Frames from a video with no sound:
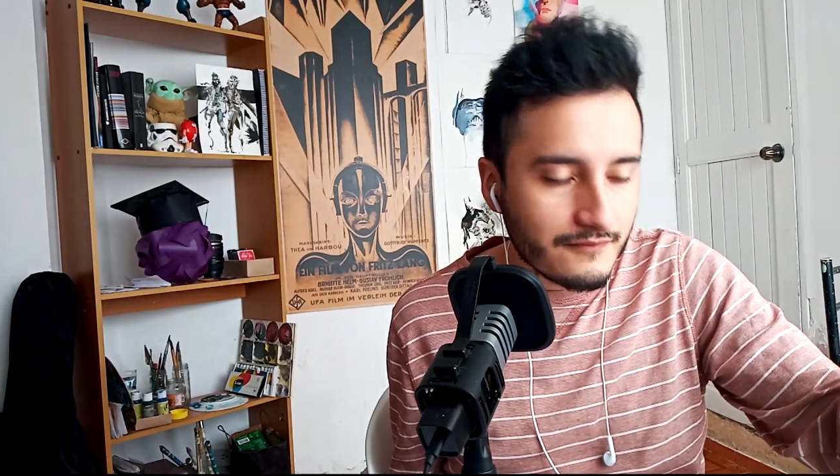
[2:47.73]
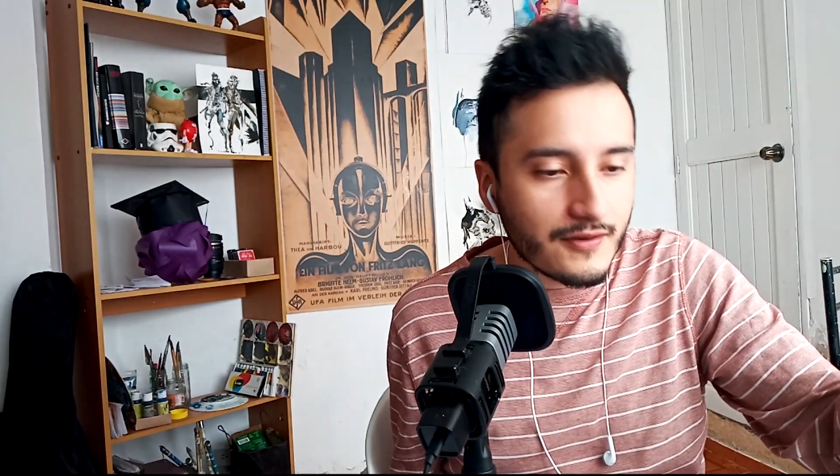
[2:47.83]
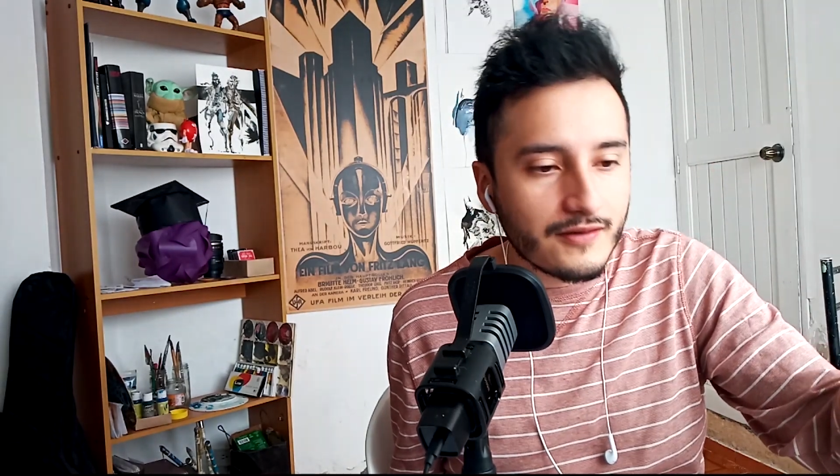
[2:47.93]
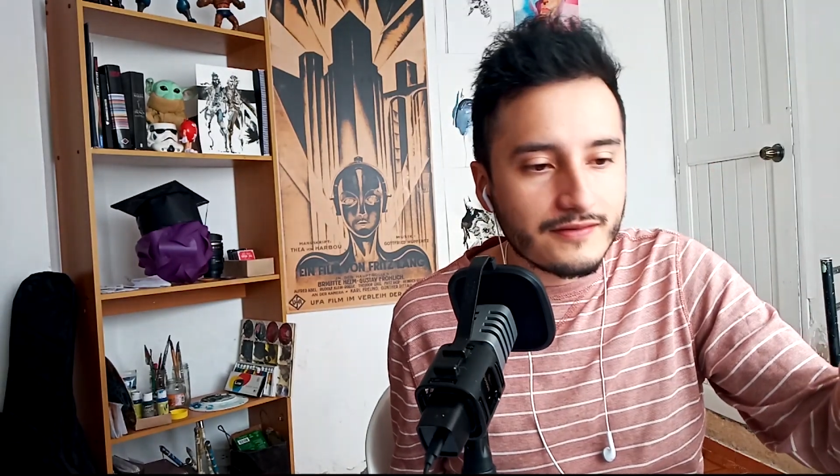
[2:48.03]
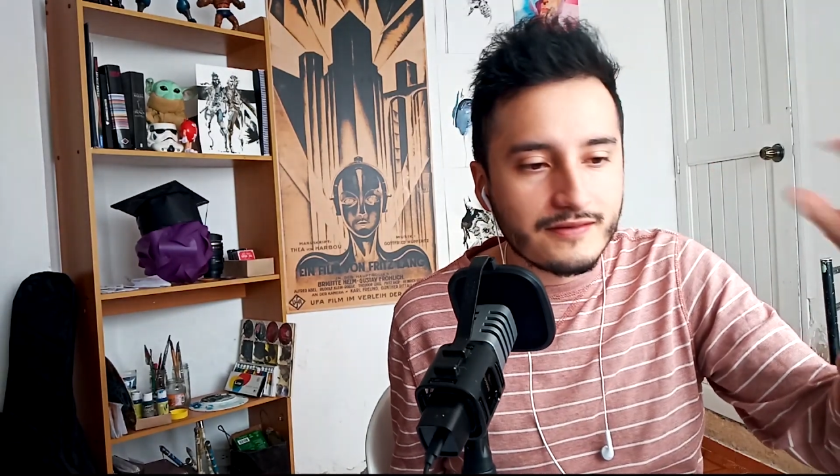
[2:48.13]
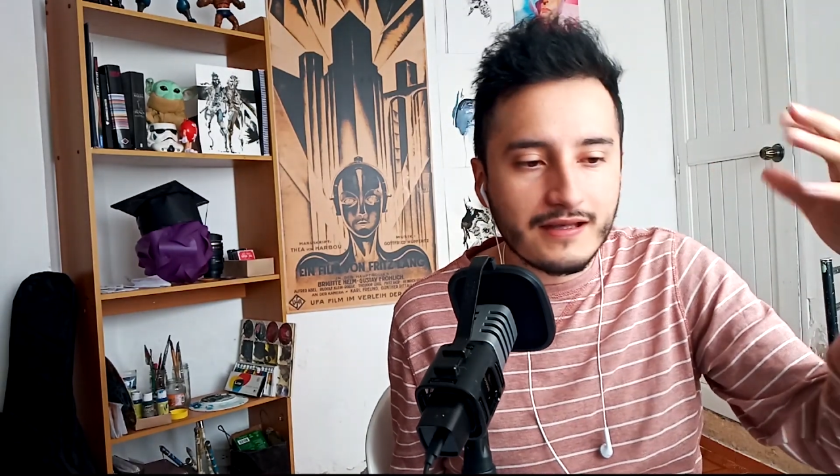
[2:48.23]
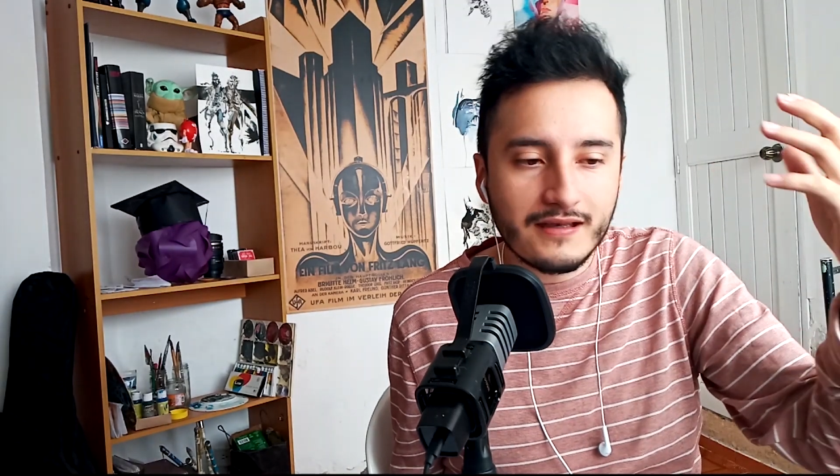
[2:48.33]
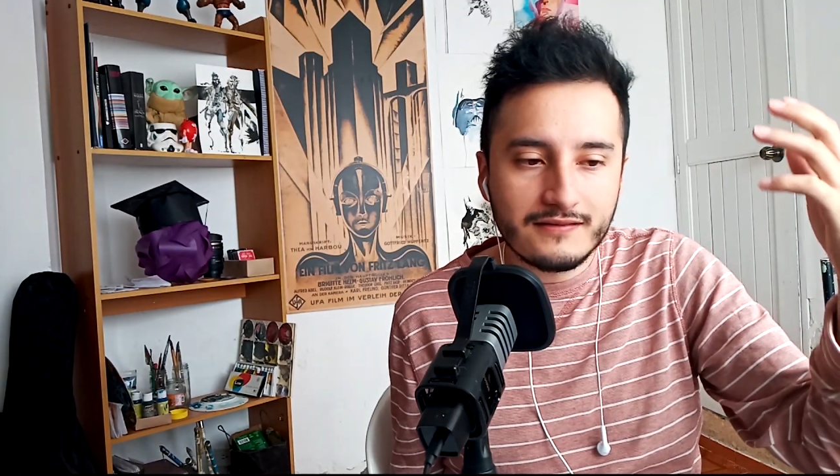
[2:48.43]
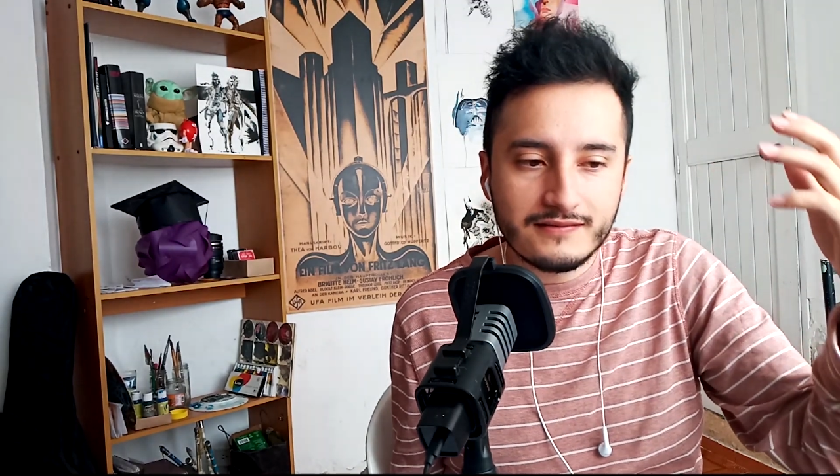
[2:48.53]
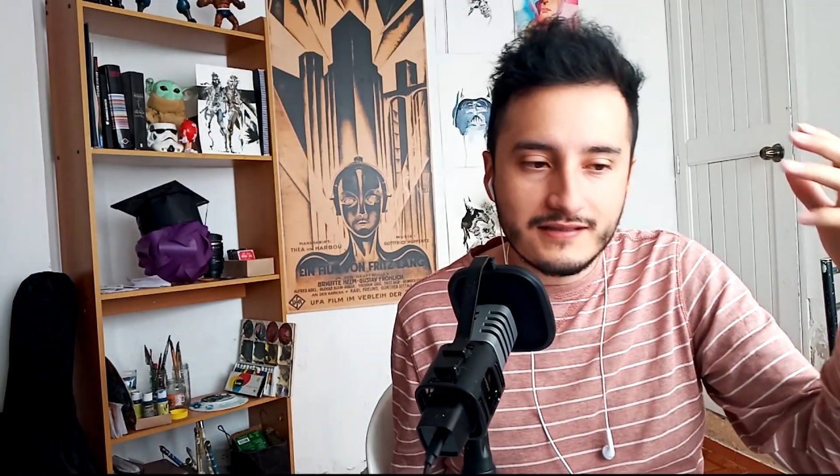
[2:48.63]
but
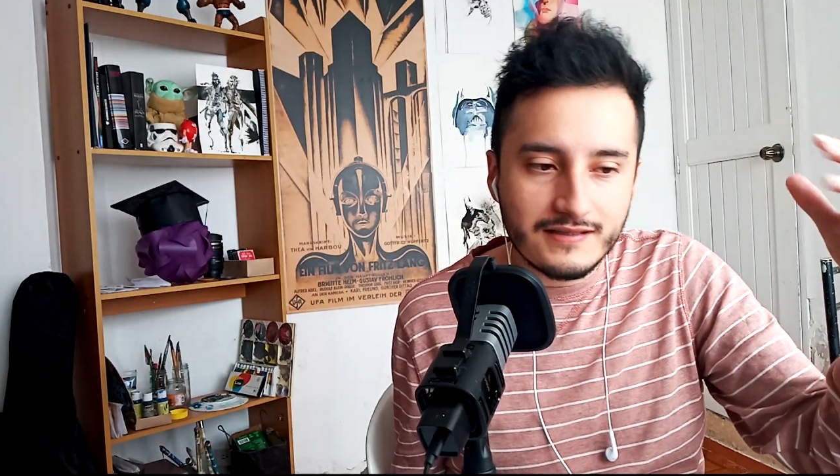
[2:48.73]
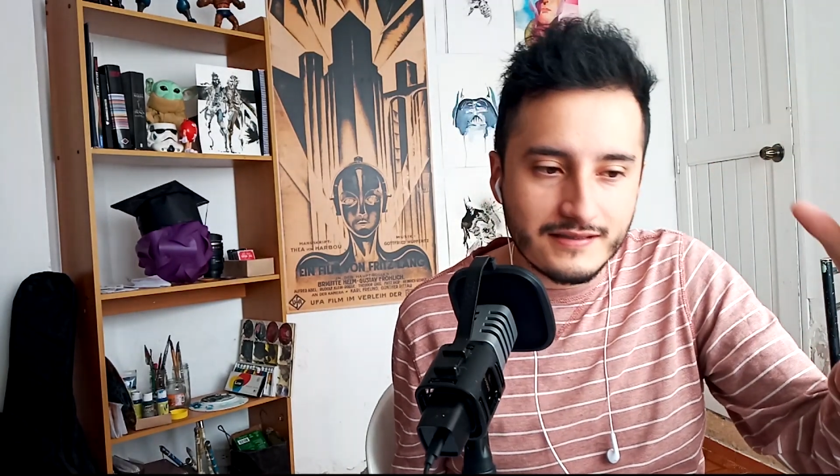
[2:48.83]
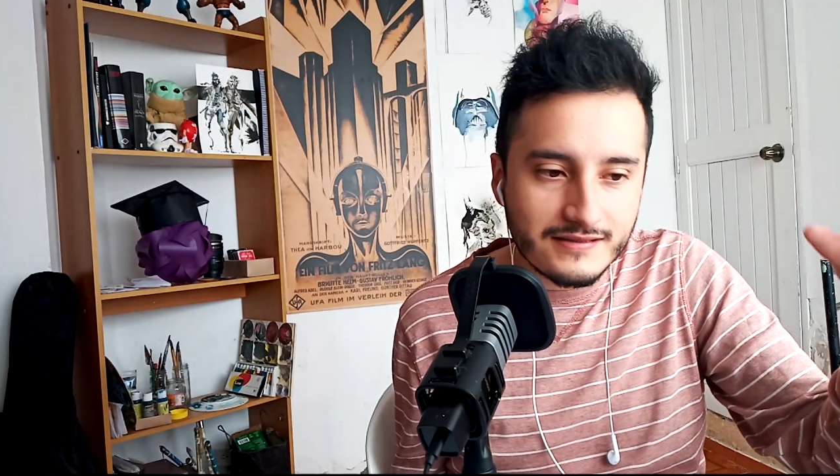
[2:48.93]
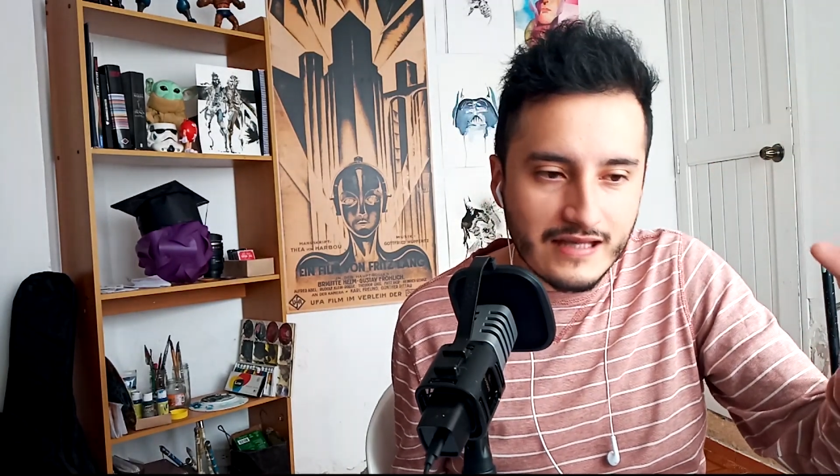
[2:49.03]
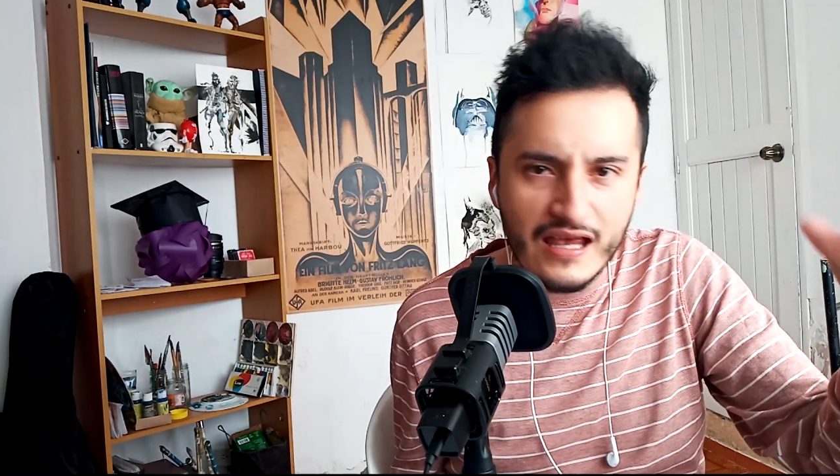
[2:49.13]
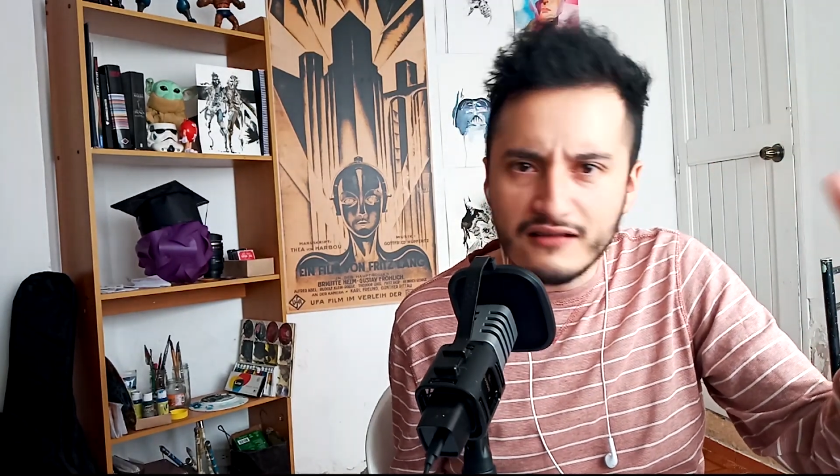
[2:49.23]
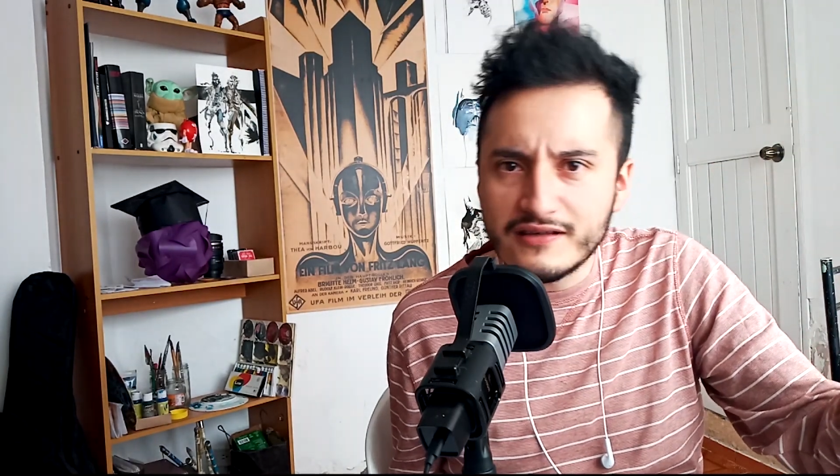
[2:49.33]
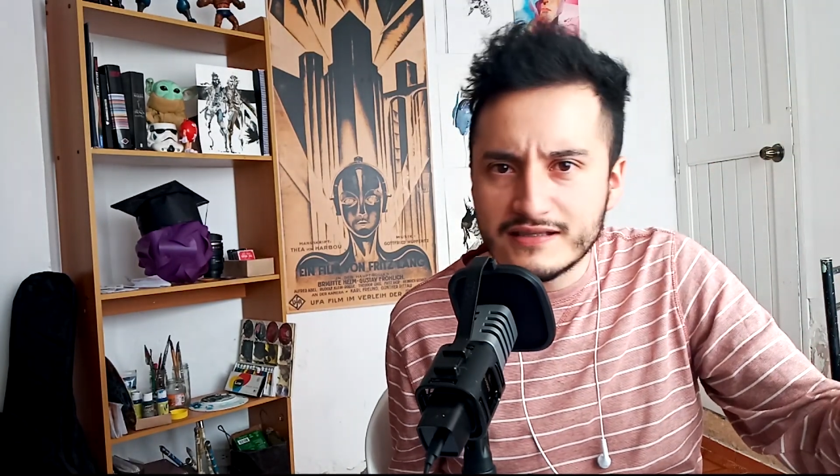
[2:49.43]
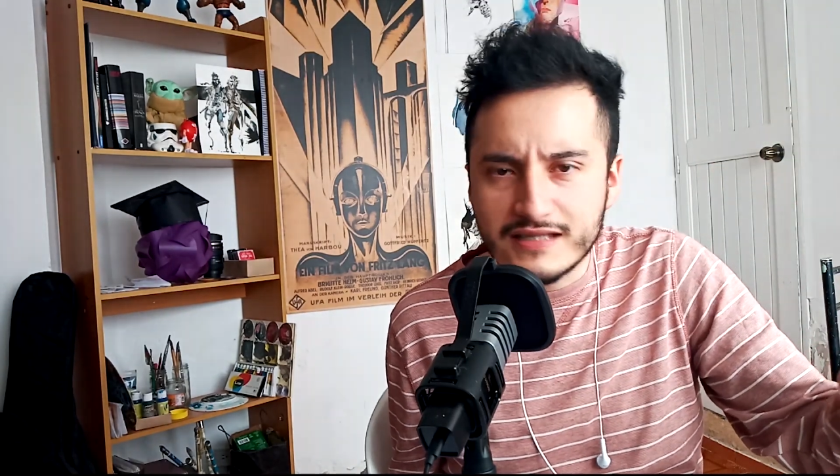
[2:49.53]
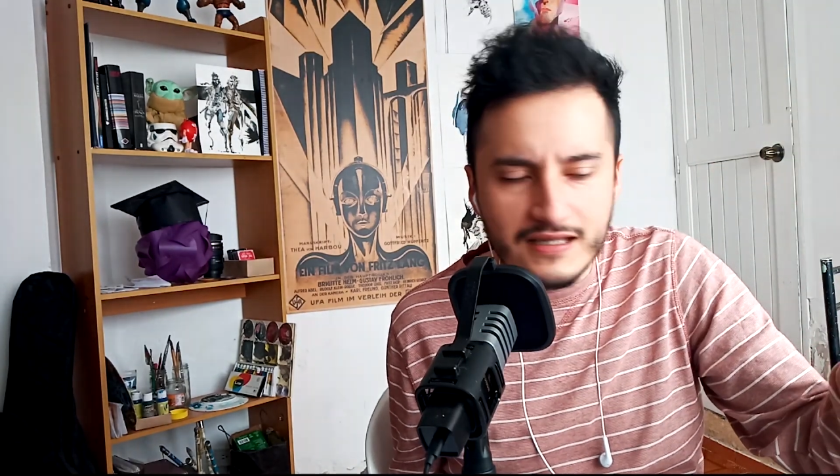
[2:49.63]
then these
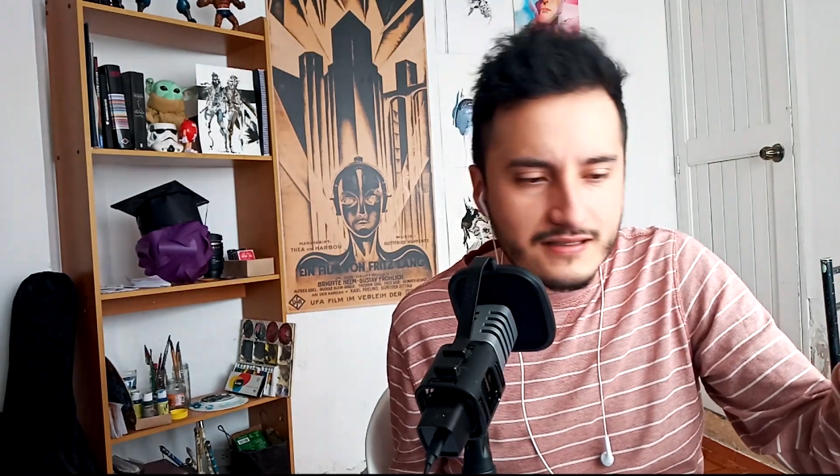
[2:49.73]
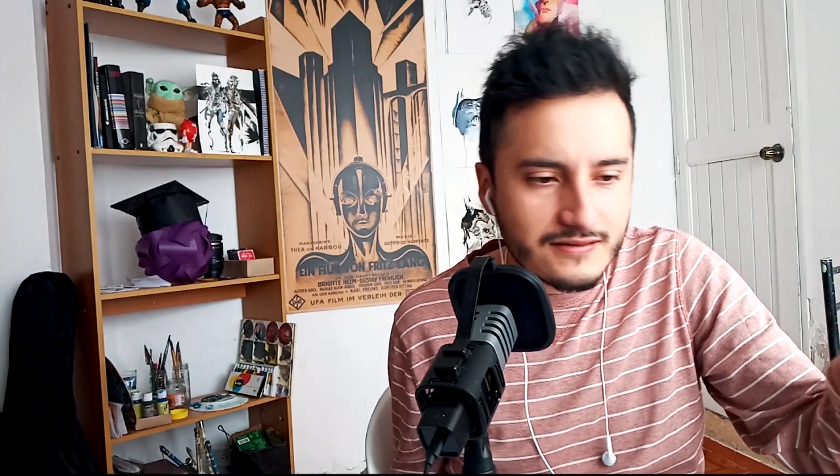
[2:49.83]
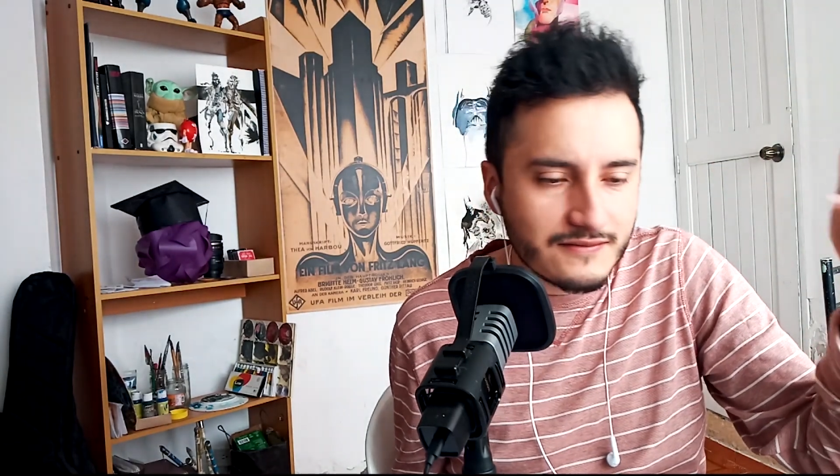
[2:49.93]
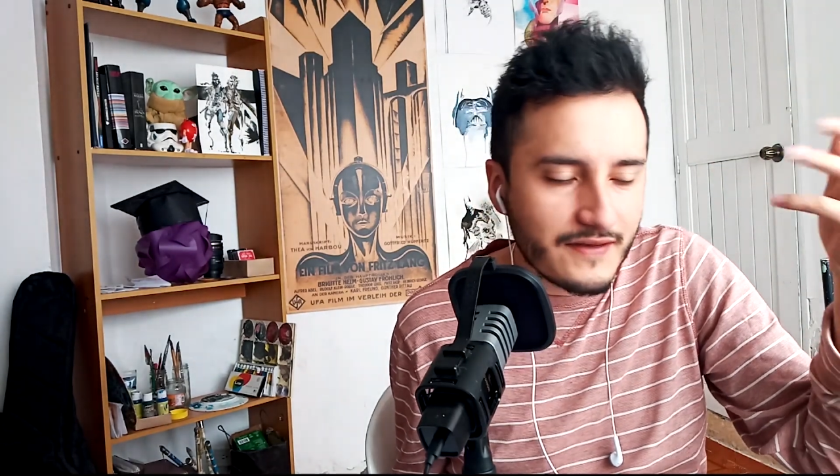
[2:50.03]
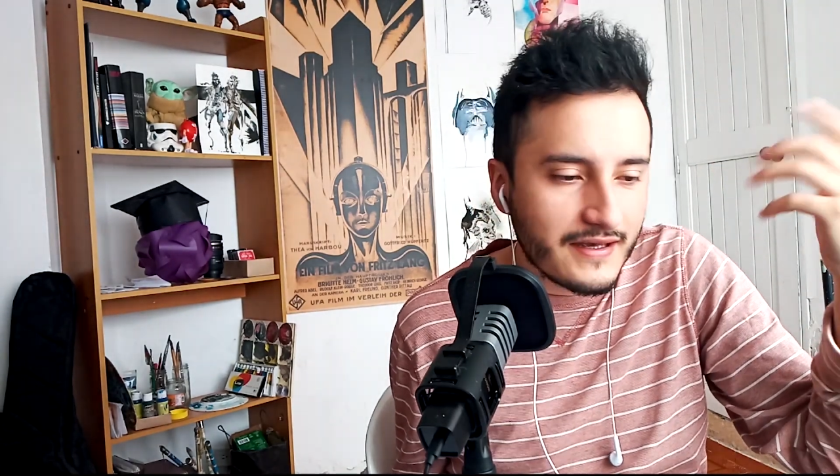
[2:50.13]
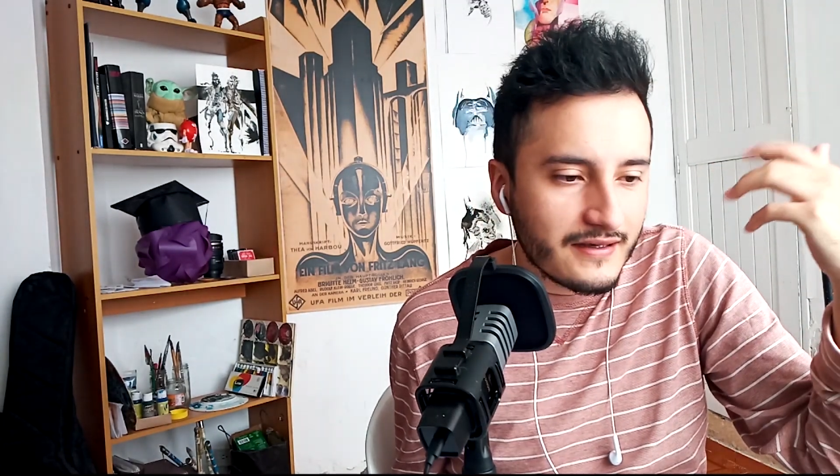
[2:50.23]
aliens, I guess,